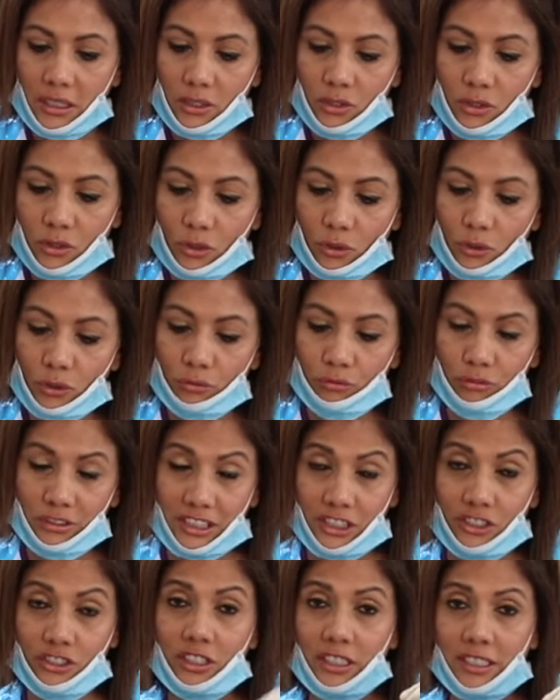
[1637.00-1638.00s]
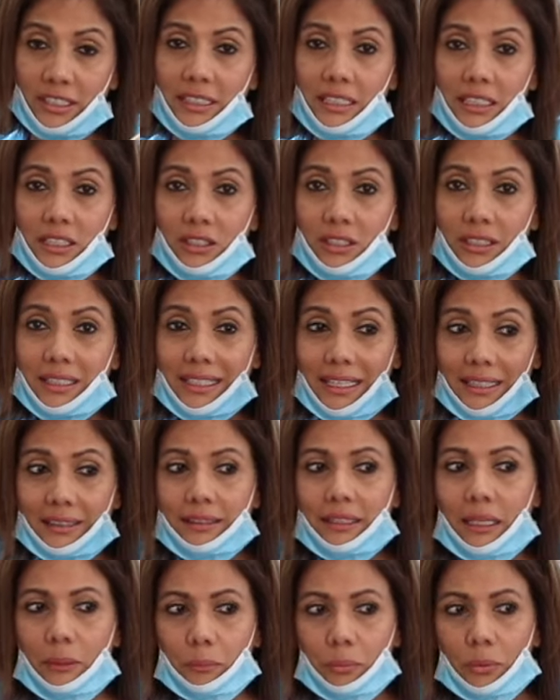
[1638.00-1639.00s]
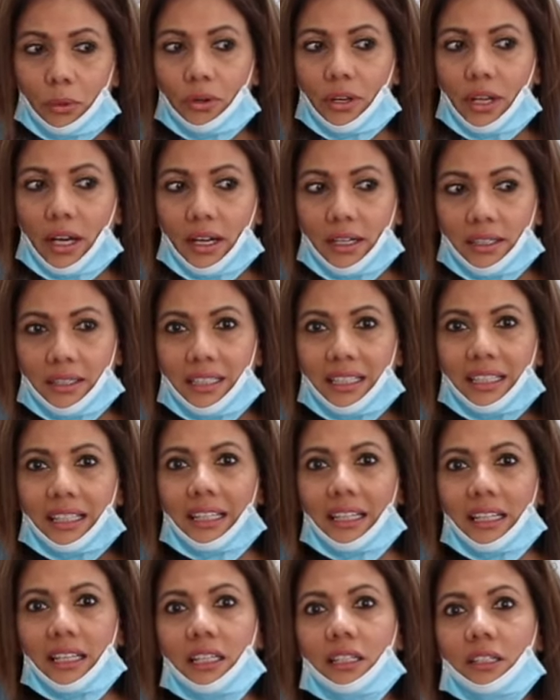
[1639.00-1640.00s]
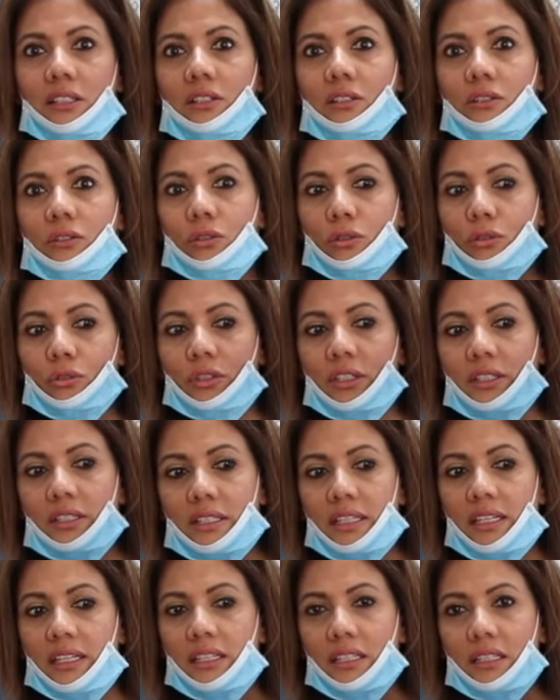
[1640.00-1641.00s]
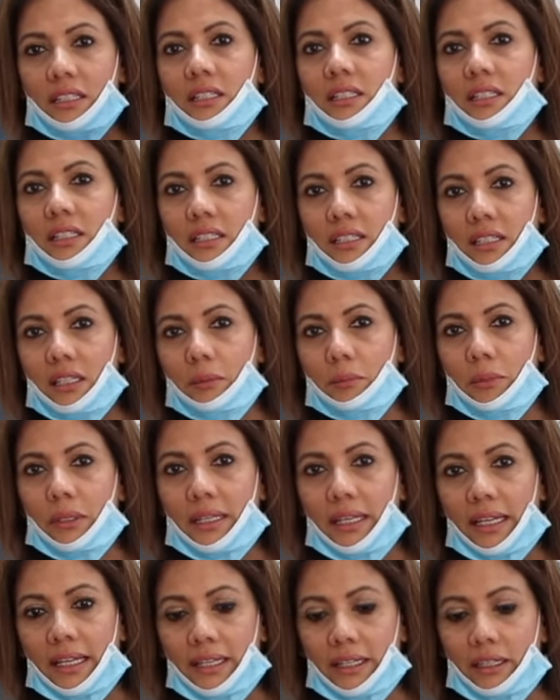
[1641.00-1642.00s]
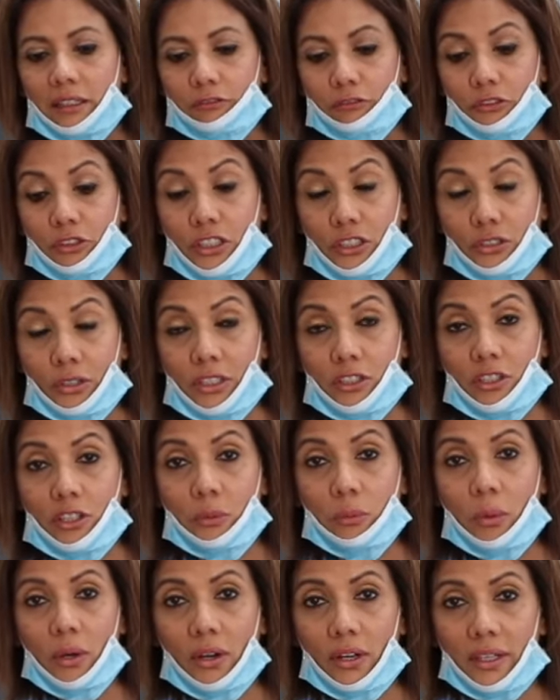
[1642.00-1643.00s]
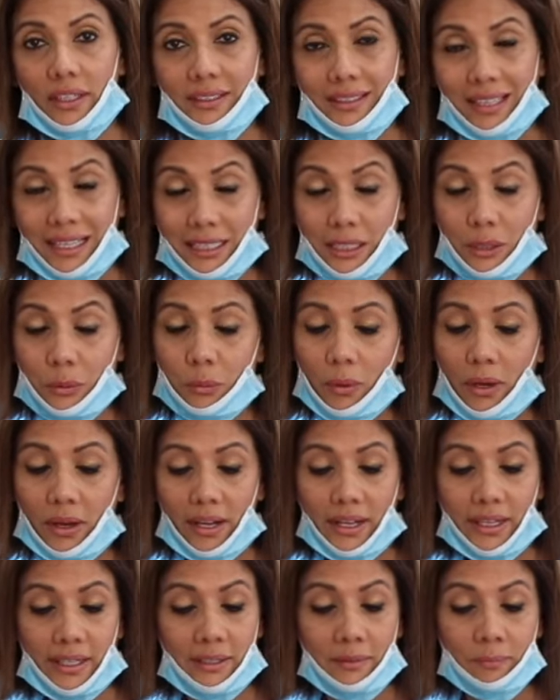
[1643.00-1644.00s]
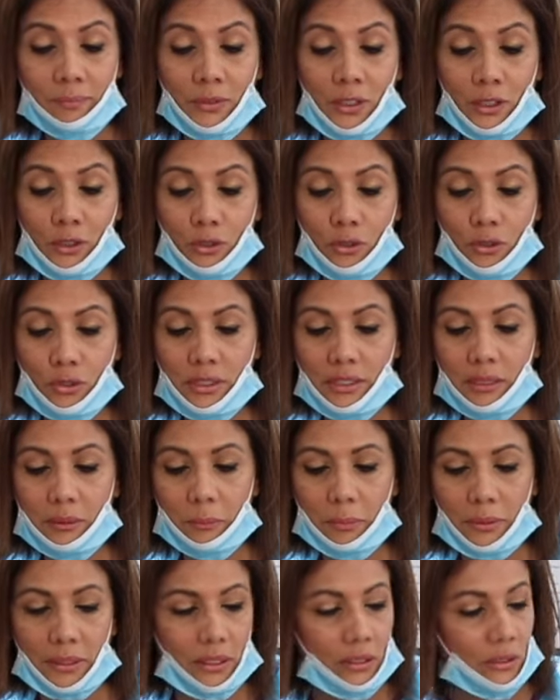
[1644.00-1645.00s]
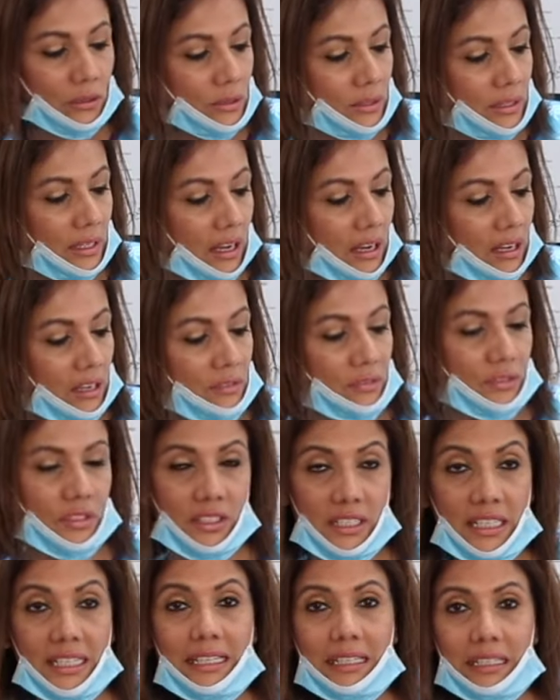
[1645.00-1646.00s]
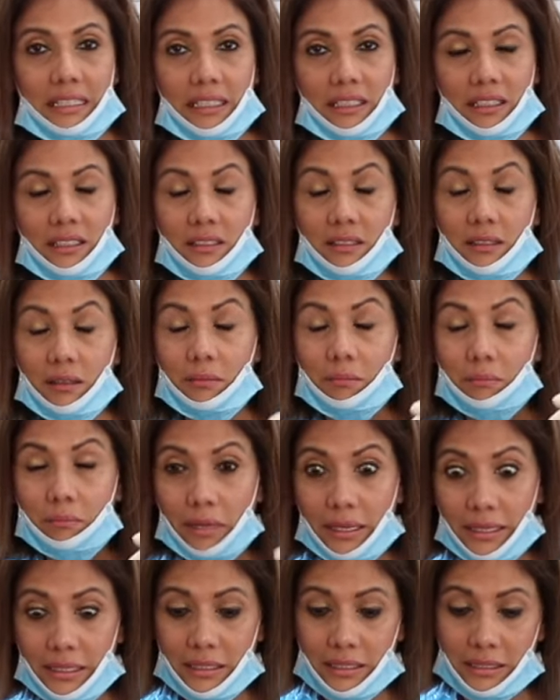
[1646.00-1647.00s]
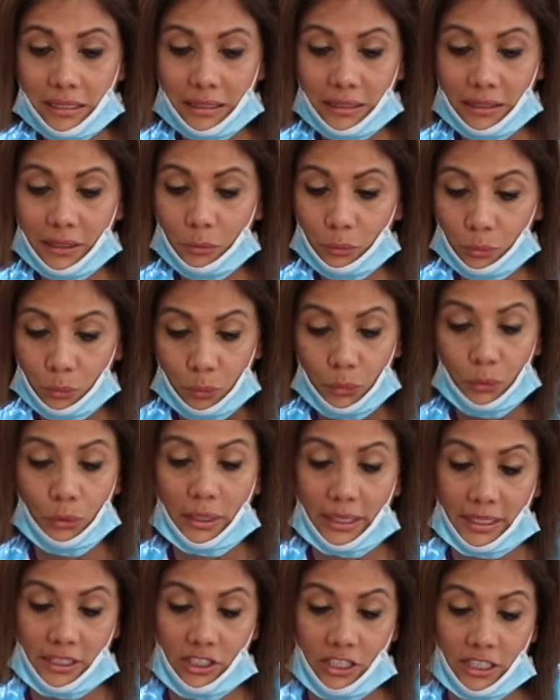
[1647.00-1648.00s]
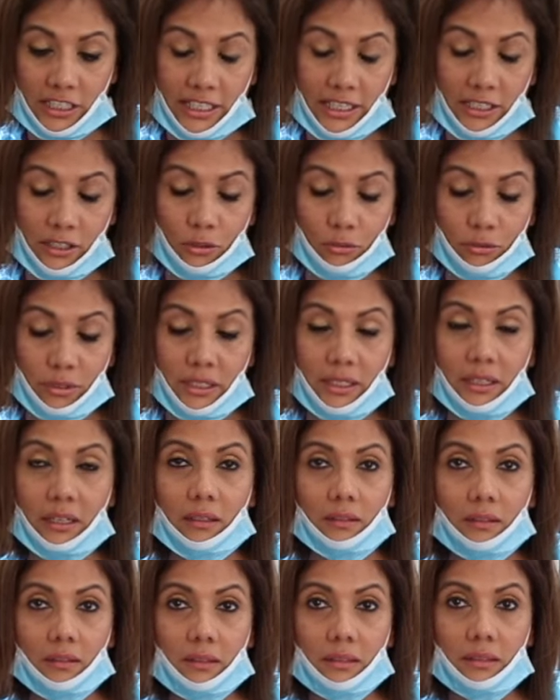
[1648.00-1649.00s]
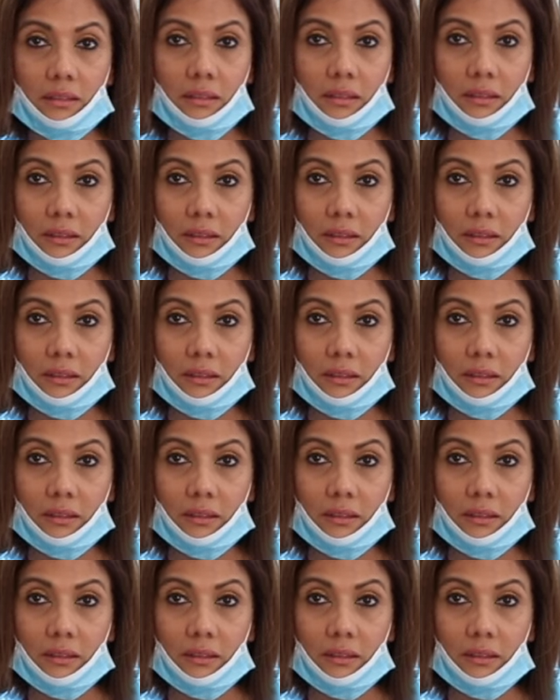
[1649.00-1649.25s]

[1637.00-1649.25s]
So you literally need to get that product in through the skin, into the dermal layer for it to actually work. And that's why using peels after needling is amazing. It will actually get you results